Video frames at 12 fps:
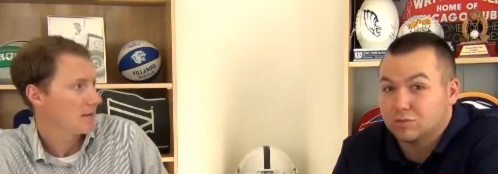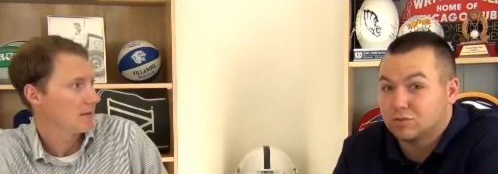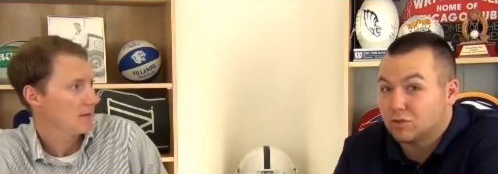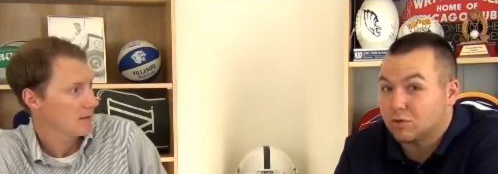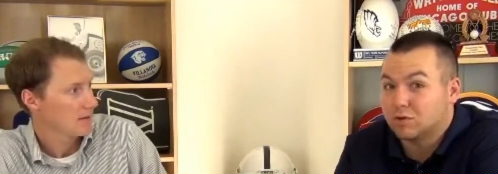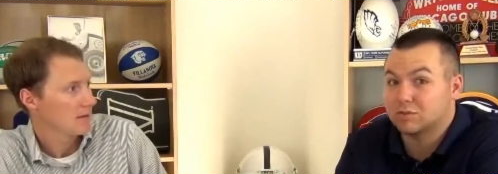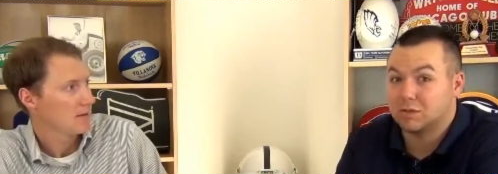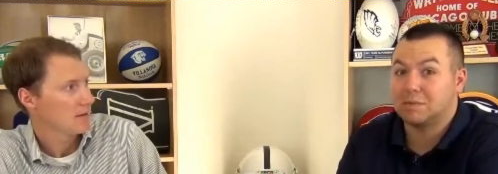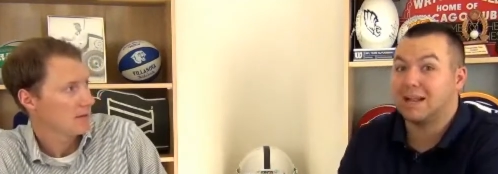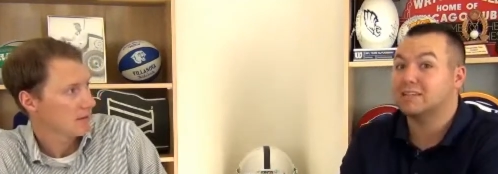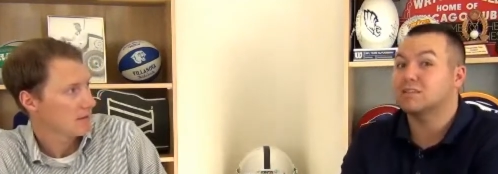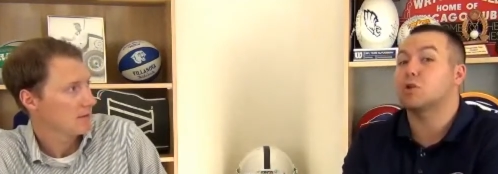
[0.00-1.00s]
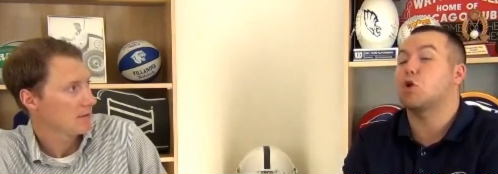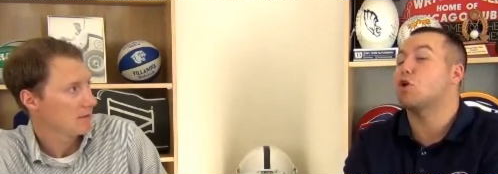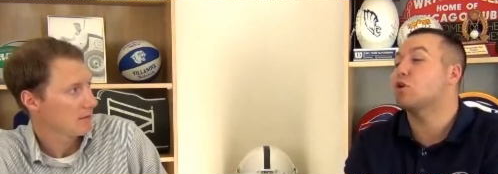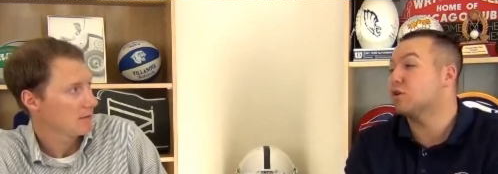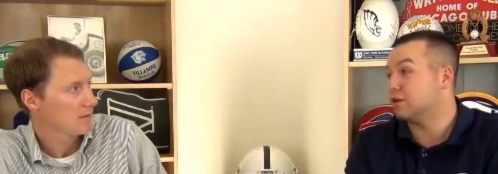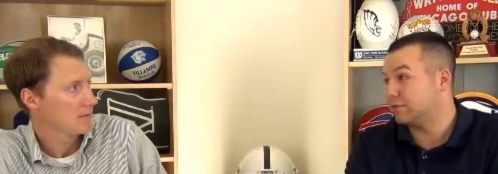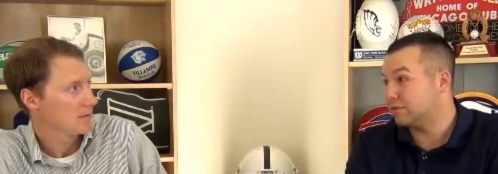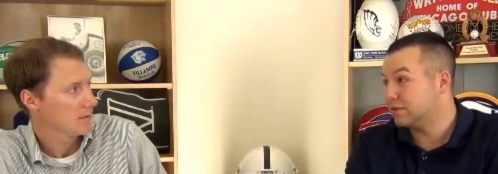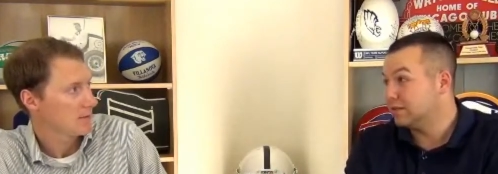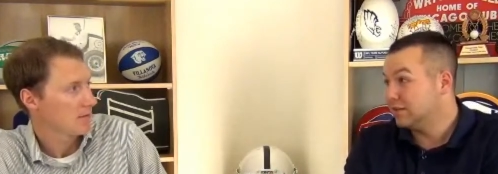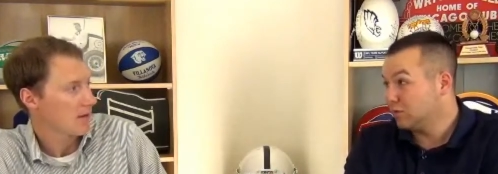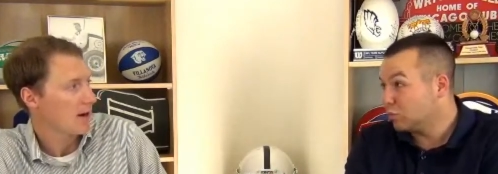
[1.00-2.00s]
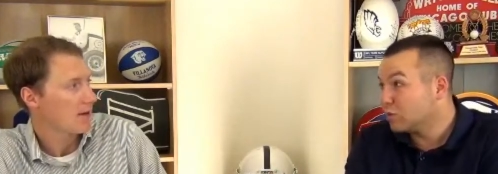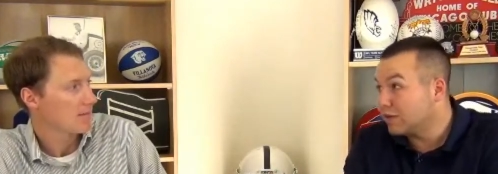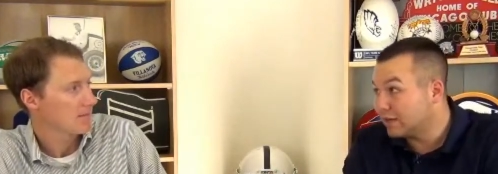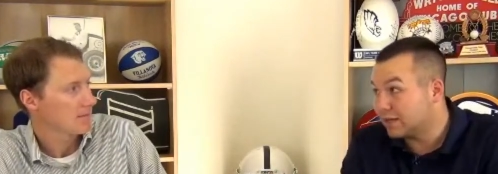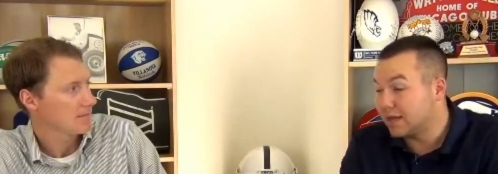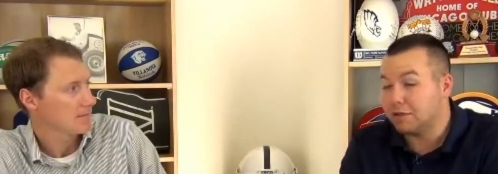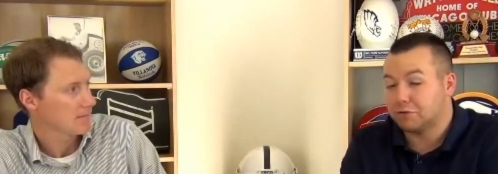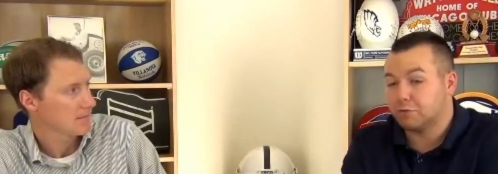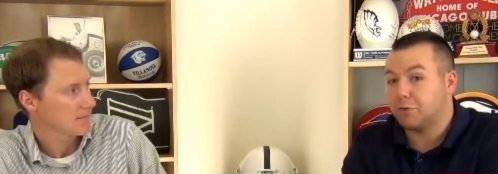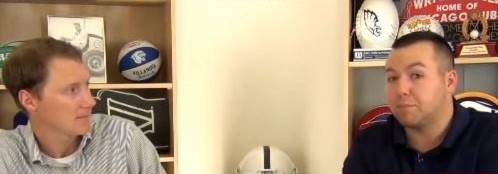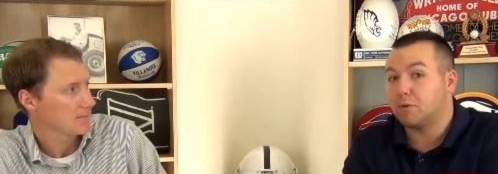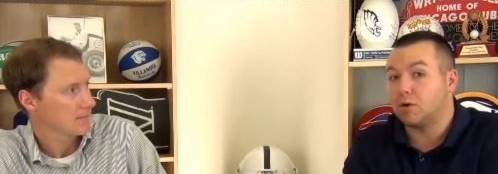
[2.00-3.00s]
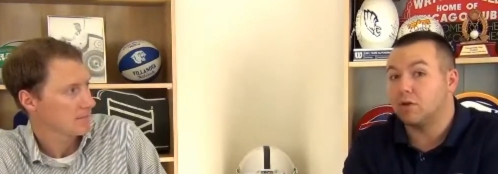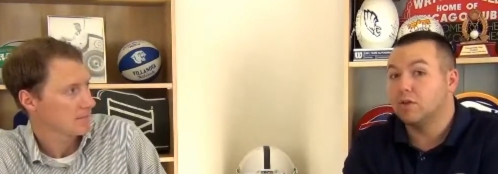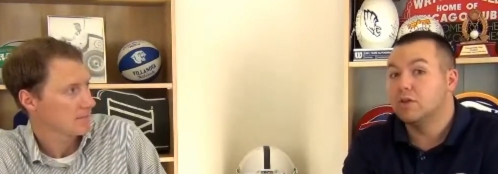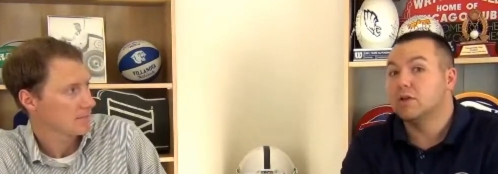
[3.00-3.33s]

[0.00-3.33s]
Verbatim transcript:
Speaker 1: starters. I mean, that's unheard of right. really in college football.